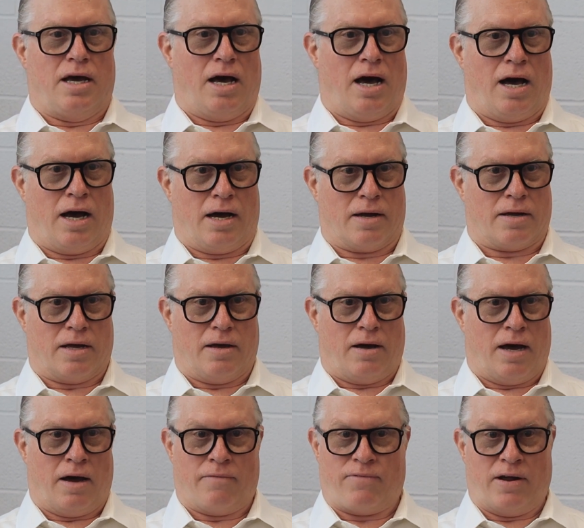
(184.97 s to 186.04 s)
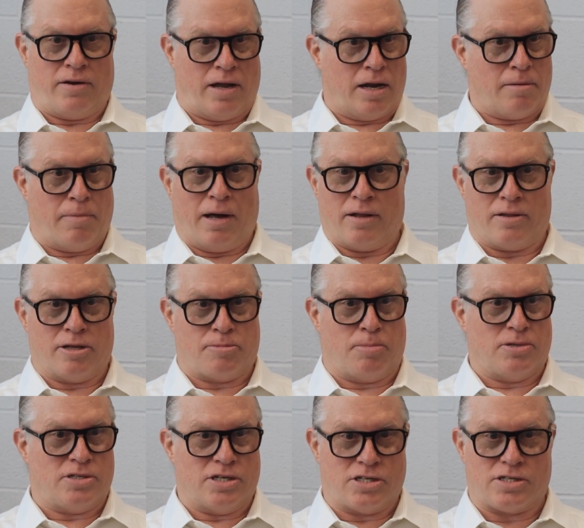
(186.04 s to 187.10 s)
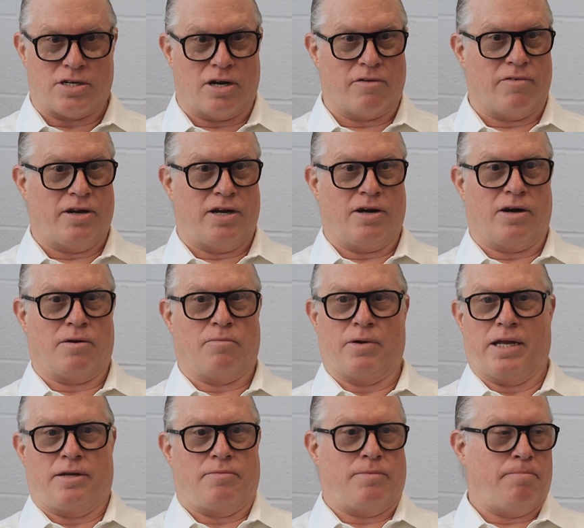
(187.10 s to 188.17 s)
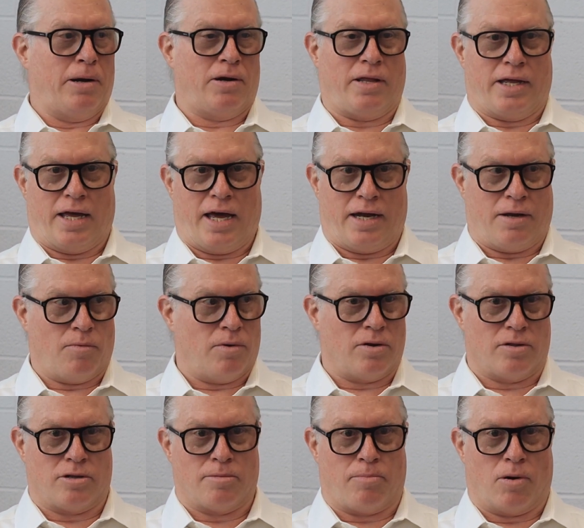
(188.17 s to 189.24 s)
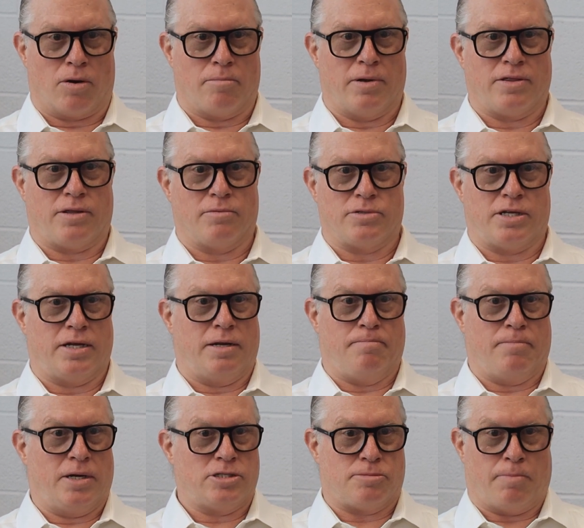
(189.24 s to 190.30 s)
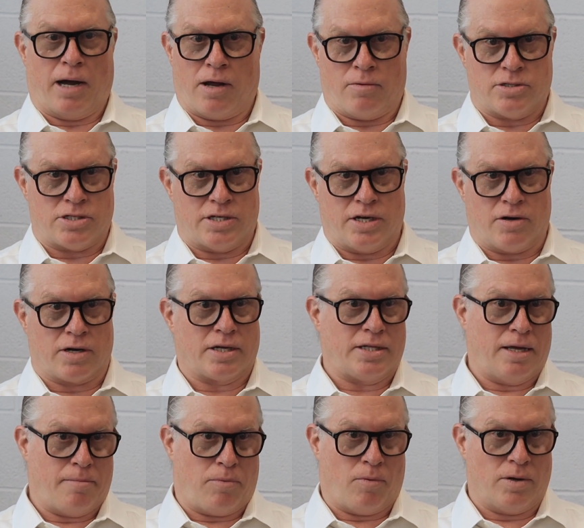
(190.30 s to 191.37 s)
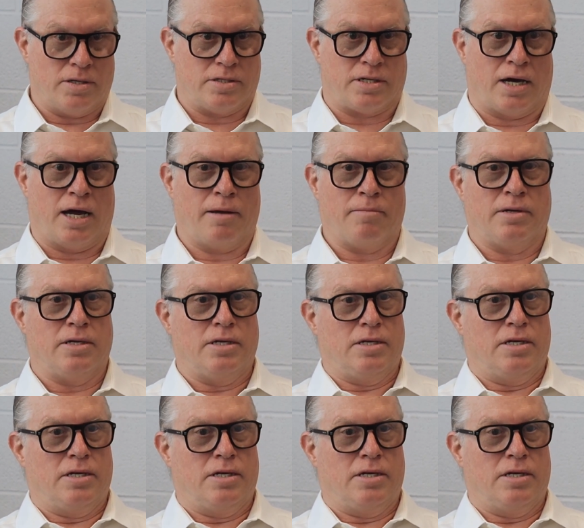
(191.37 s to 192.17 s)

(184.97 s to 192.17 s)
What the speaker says: found out about this position over here, and we barely had anyone in the department that did much bioengineering at that point in time.